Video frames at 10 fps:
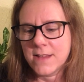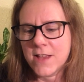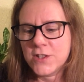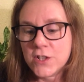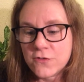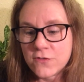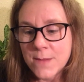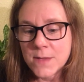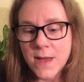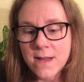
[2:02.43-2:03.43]
and she
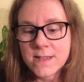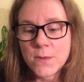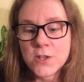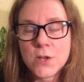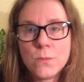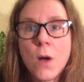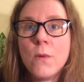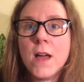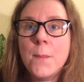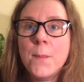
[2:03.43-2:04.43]
dreamed about it when she
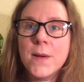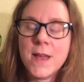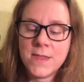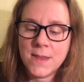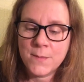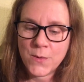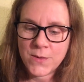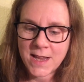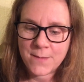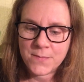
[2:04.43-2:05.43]
woke up in the
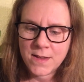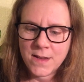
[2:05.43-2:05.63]
morning.